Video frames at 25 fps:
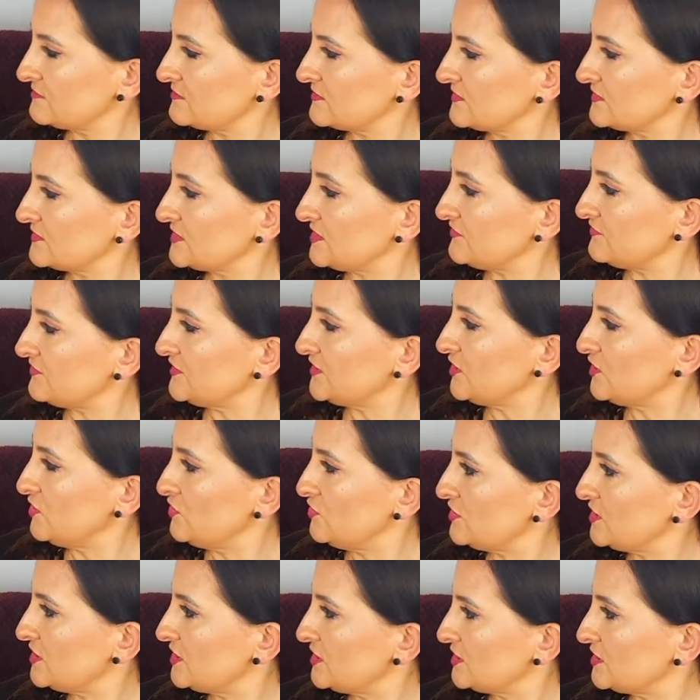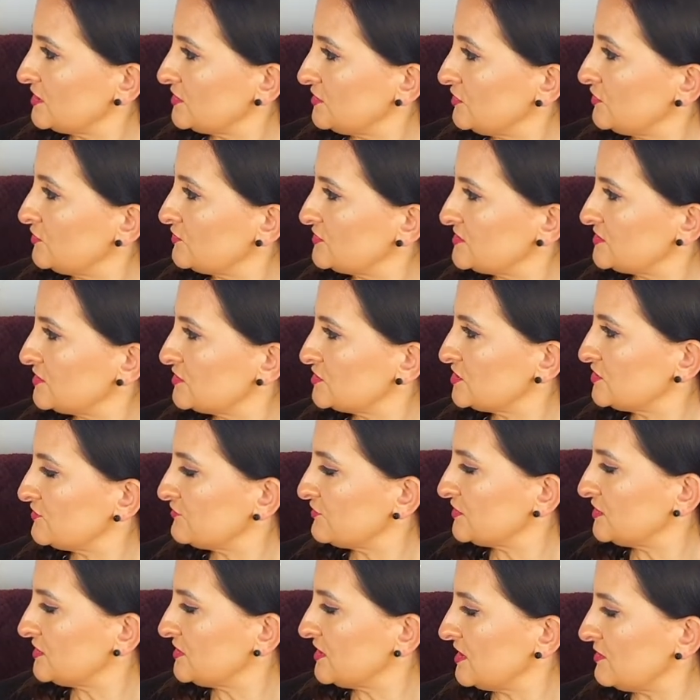I think looking, you know, searching for
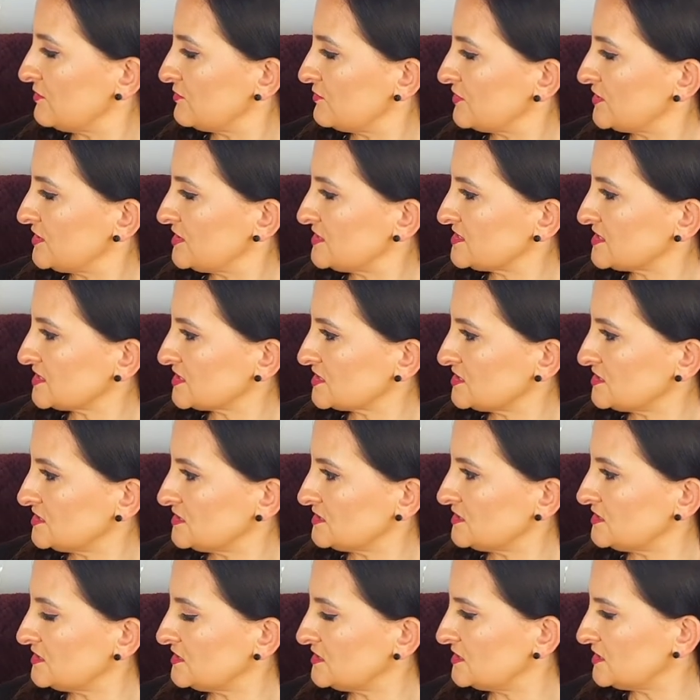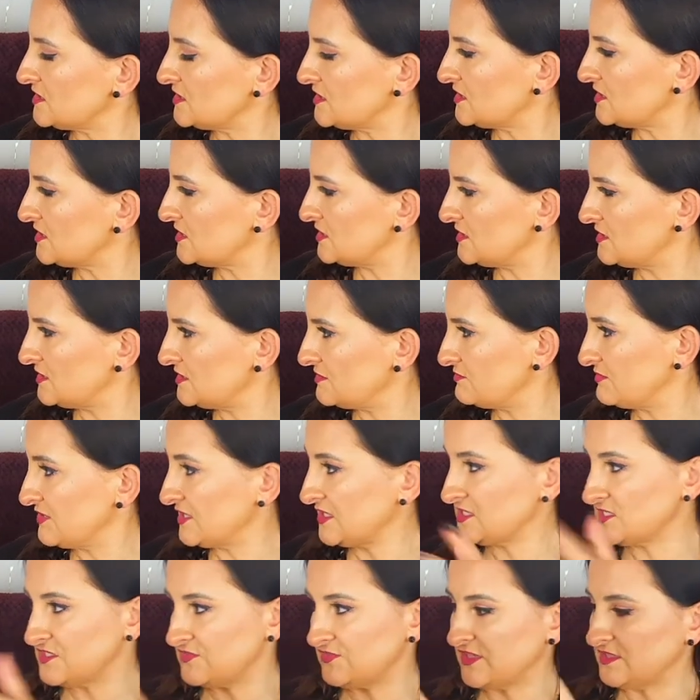the number is actually the
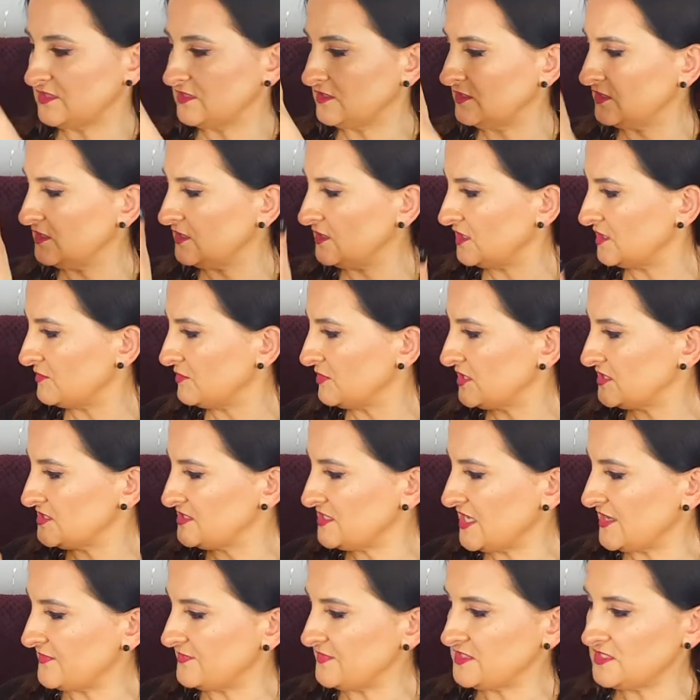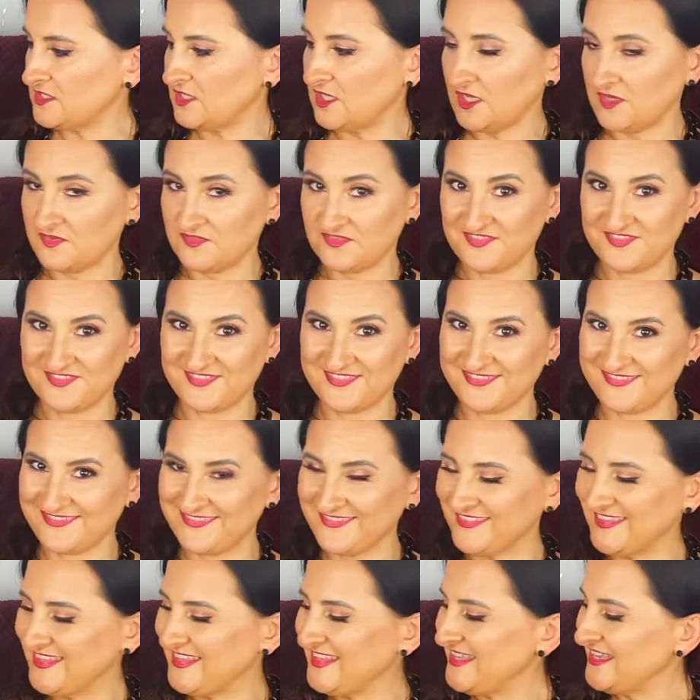biggest fun in here, because yeah, it's here.
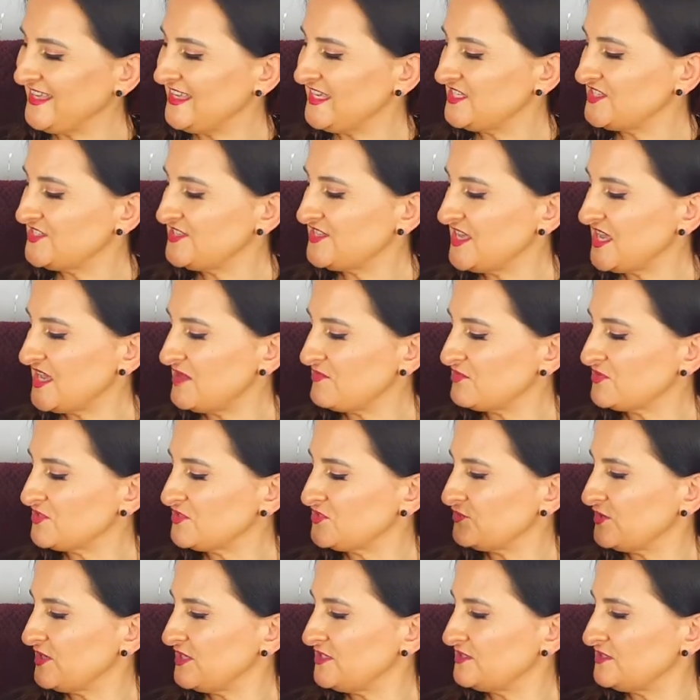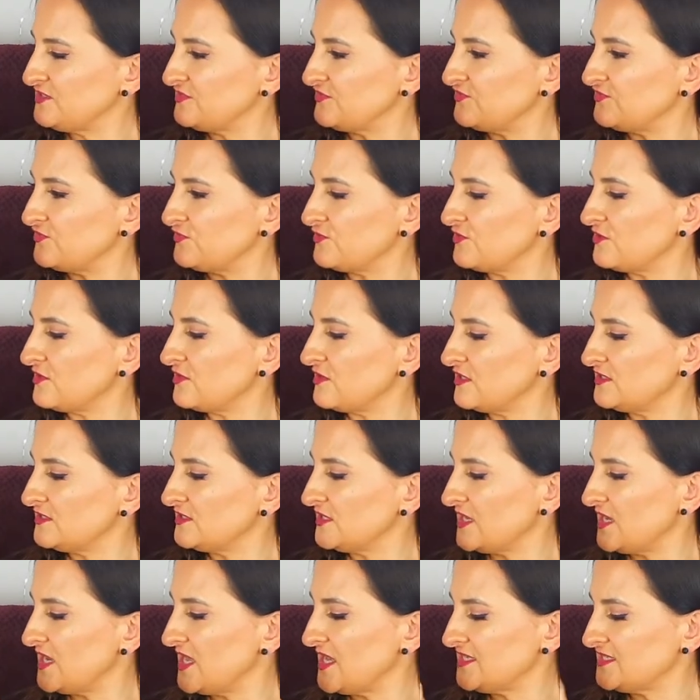Number 24, the
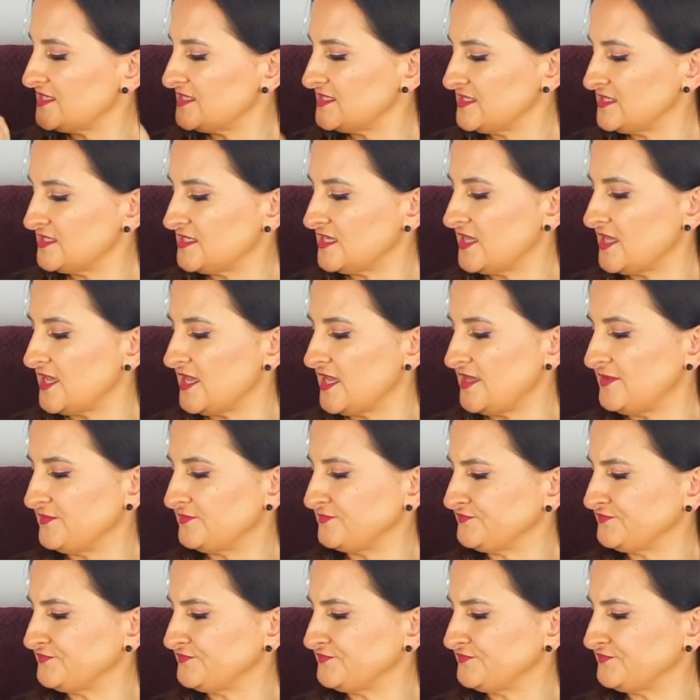last day.